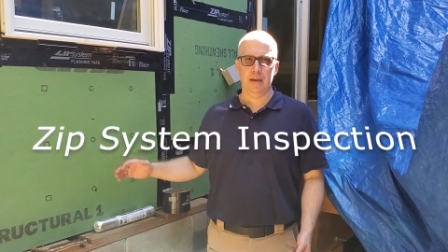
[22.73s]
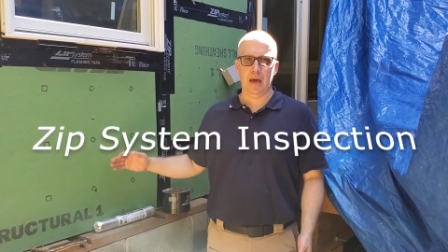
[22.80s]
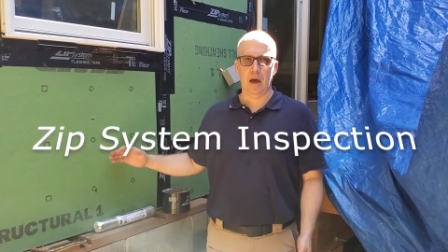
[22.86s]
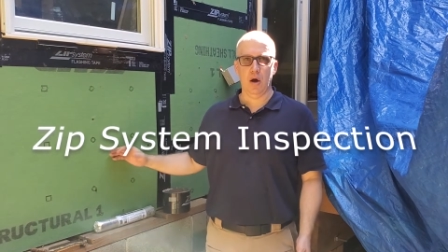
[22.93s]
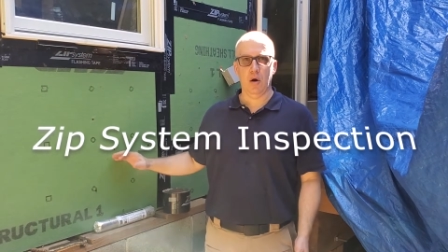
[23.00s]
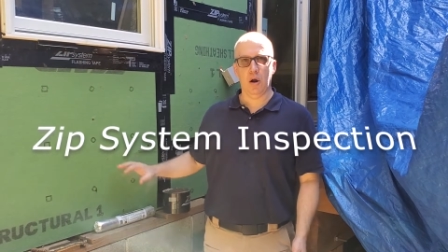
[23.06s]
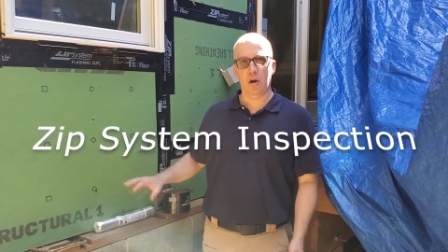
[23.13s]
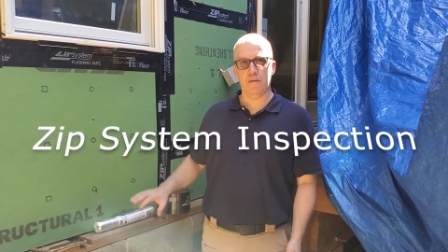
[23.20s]

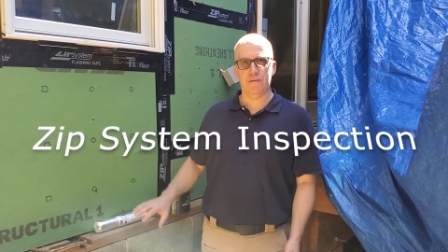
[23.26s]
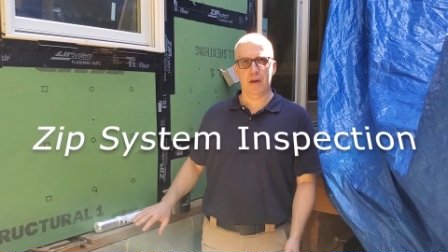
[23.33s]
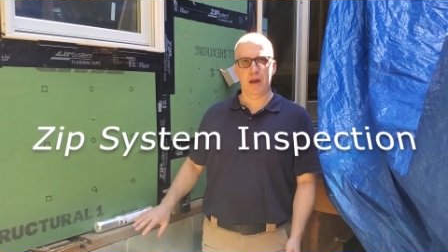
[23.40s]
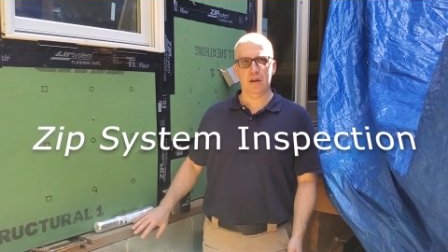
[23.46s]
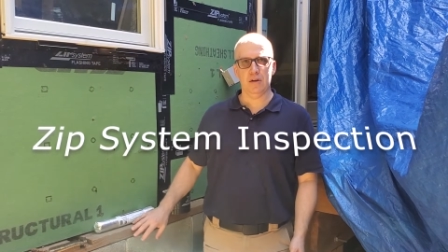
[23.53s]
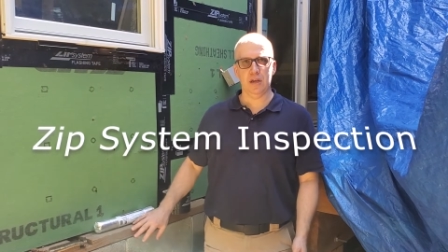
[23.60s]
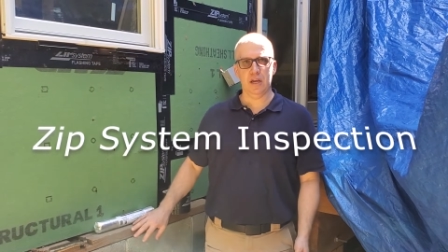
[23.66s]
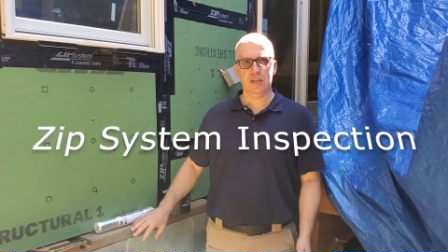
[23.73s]
Now, our
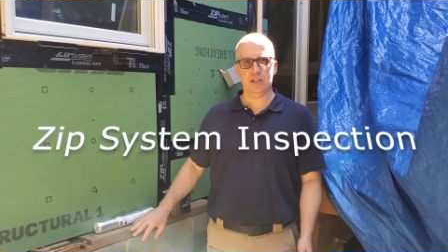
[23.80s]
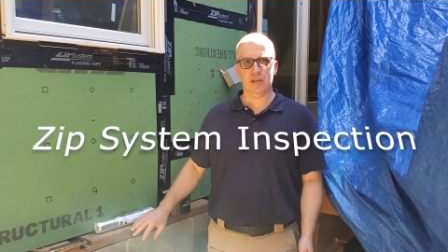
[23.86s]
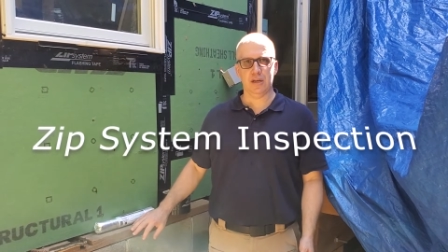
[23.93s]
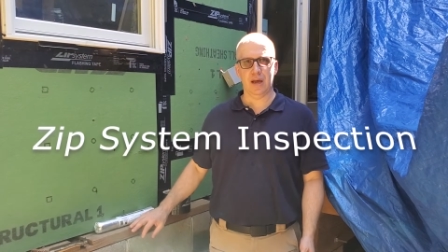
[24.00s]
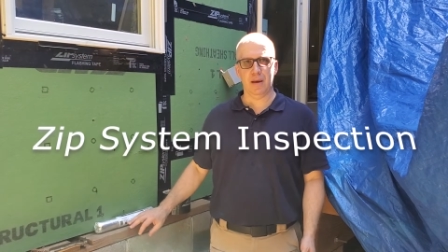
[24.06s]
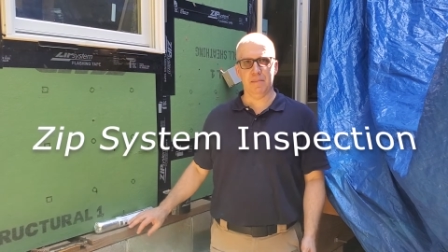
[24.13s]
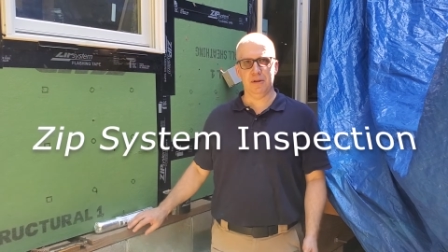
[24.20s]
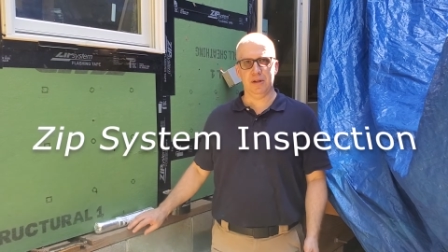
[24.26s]

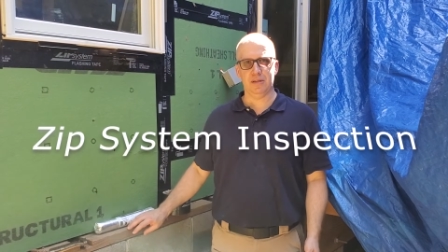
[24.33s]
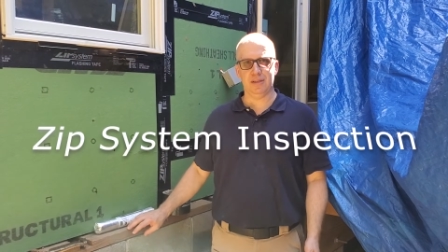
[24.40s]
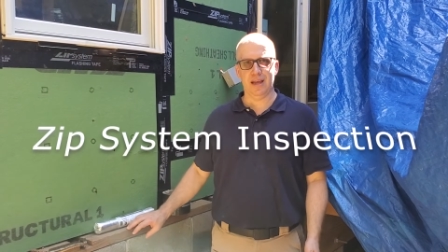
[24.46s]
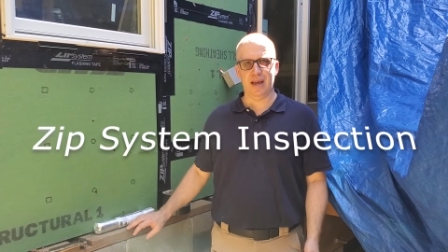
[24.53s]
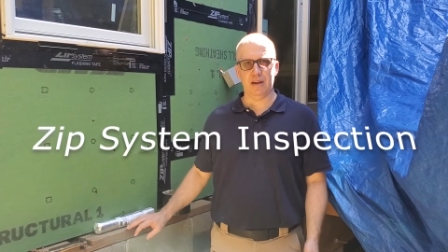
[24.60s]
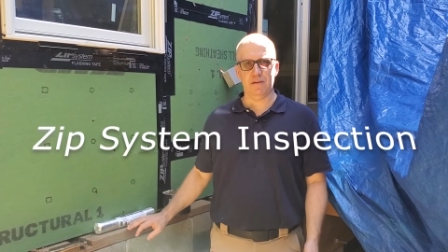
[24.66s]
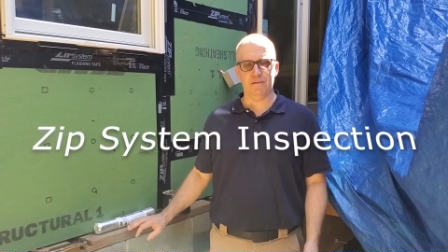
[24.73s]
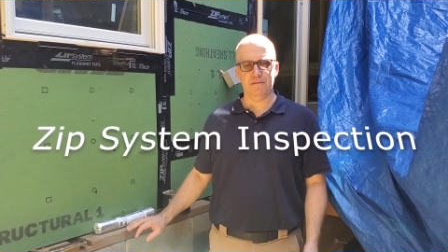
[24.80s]
foundation got built
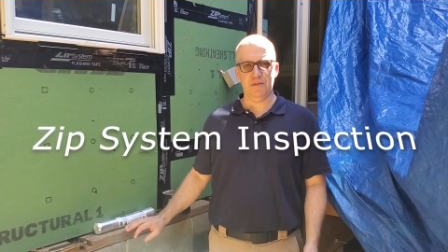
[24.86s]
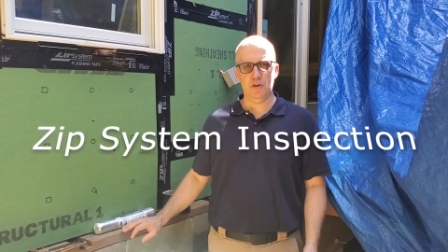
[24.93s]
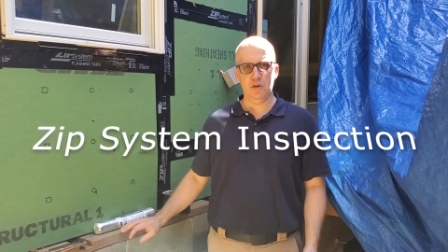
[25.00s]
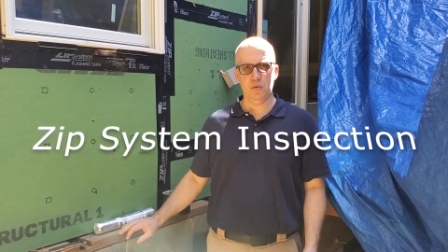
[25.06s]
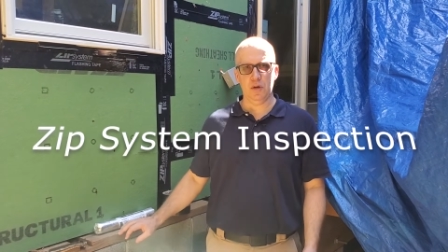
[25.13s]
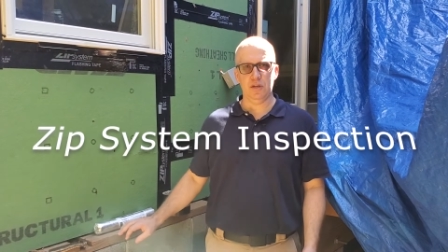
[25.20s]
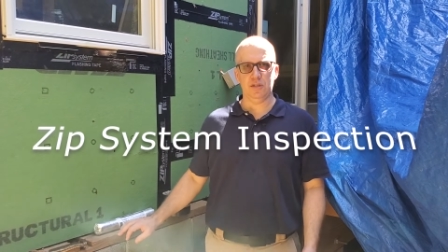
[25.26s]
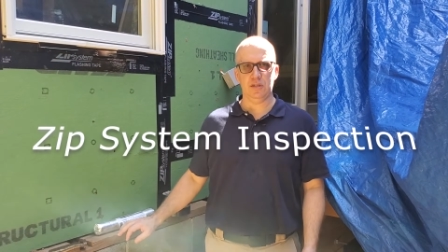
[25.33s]
out a
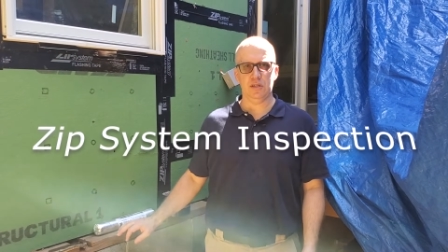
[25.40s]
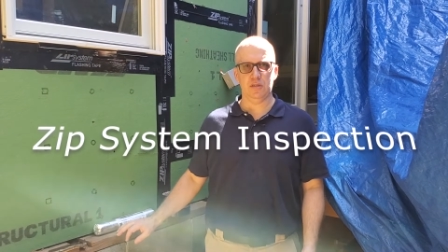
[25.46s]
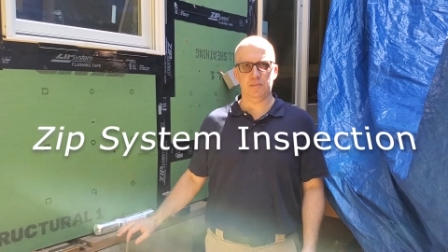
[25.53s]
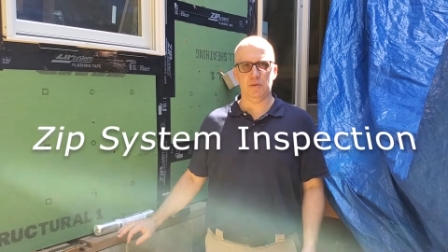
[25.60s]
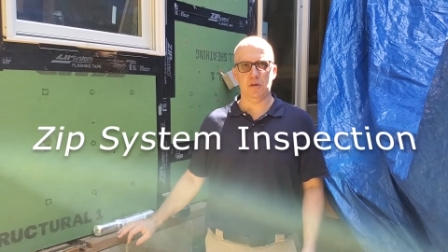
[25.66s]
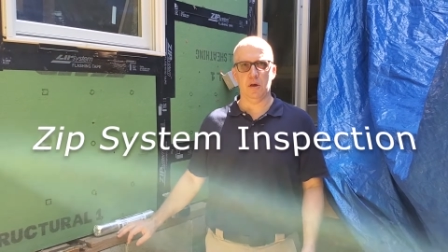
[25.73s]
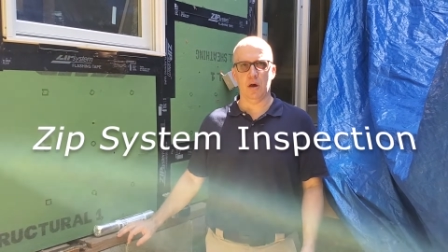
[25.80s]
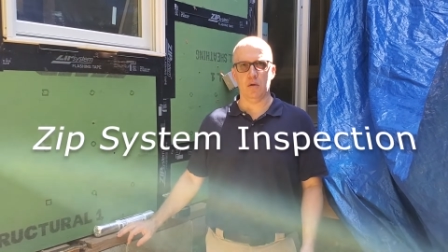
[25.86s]
few inches
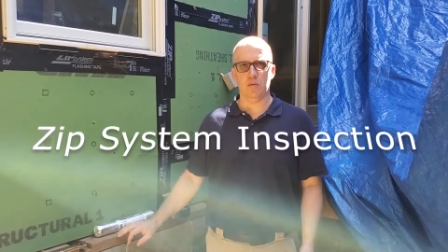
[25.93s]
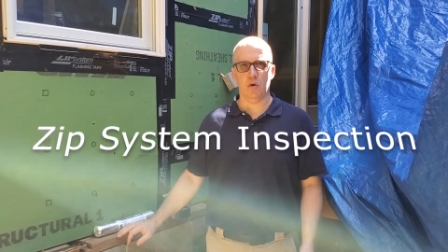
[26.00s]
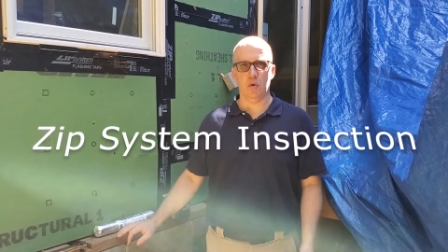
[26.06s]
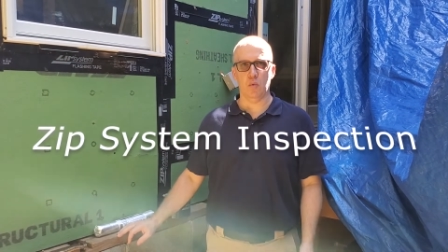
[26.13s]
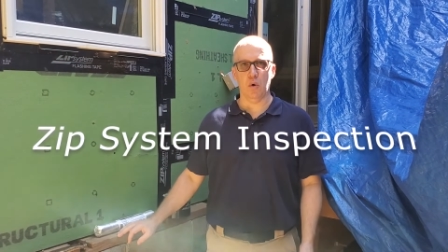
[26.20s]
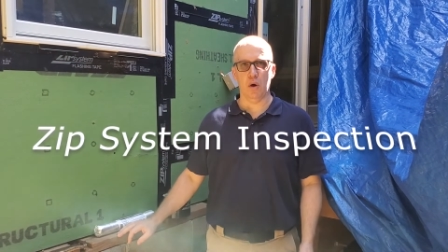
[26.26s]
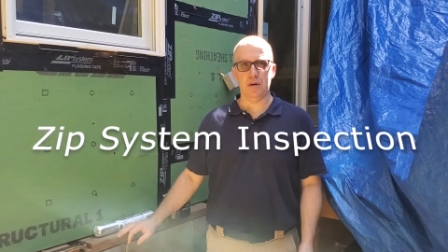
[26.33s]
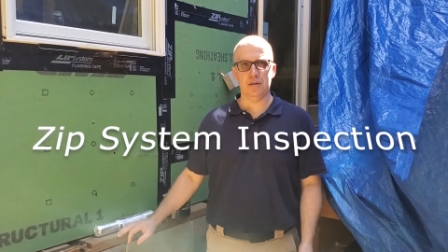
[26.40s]
beyond where
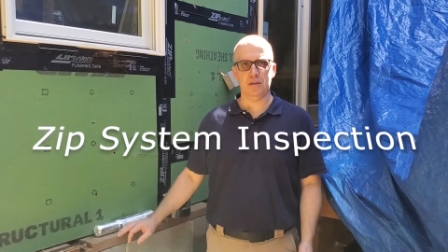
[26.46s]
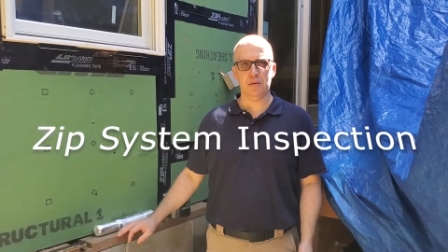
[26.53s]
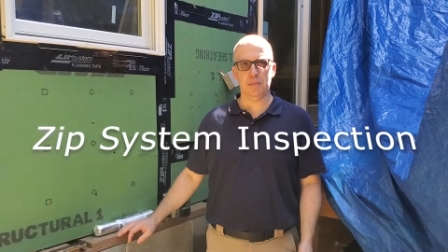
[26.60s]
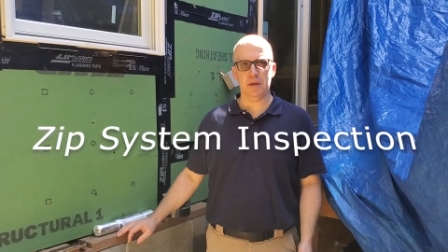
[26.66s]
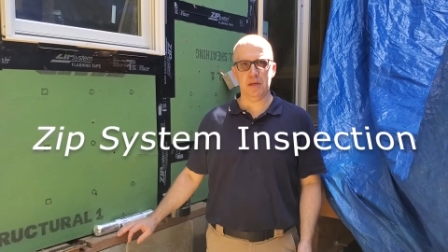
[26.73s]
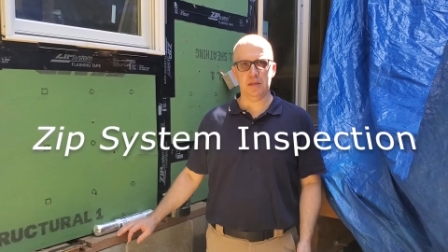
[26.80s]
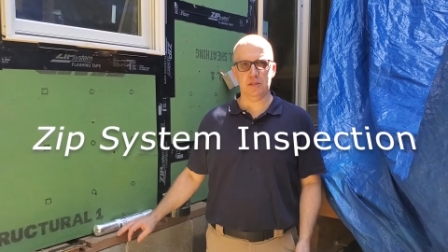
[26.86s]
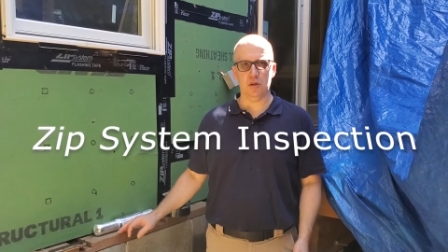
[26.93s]
we wanted it to
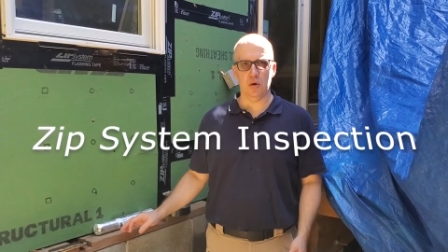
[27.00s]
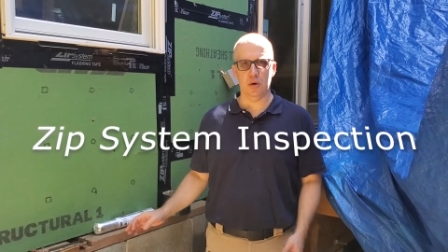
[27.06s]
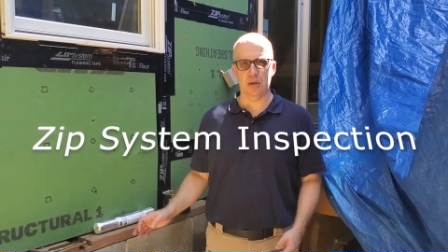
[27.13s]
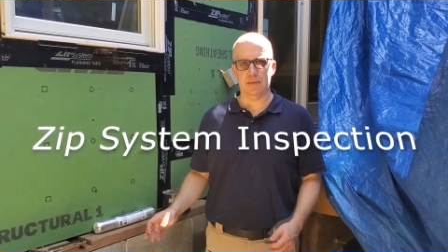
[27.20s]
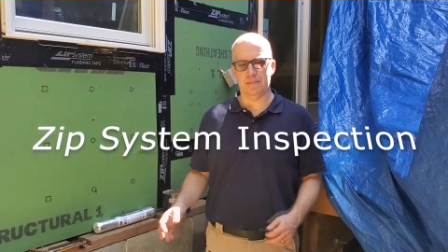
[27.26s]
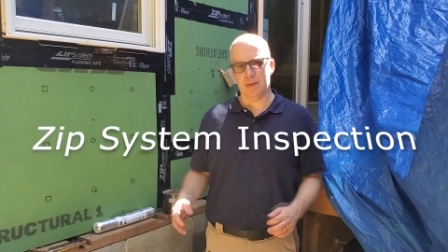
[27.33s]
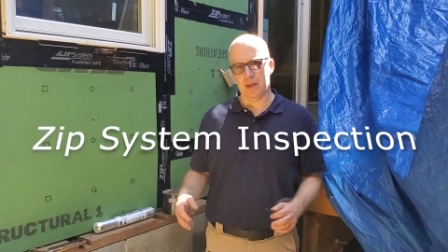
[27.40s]
be, so it